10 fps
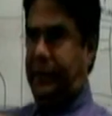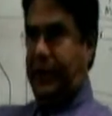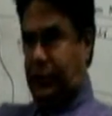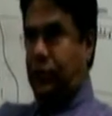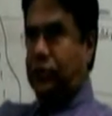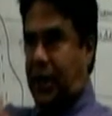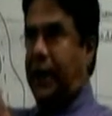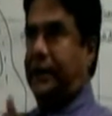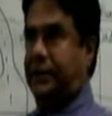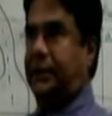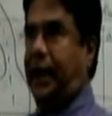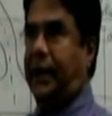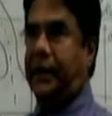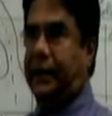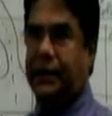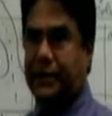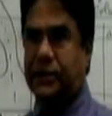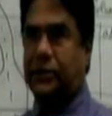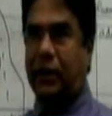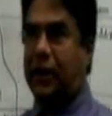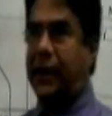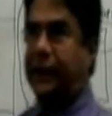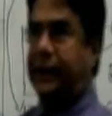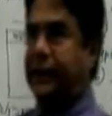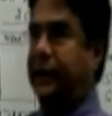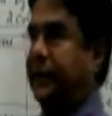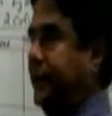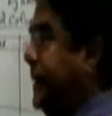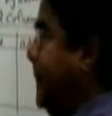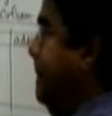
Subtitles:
like looks like hierarchical, it's not hierarchical, right?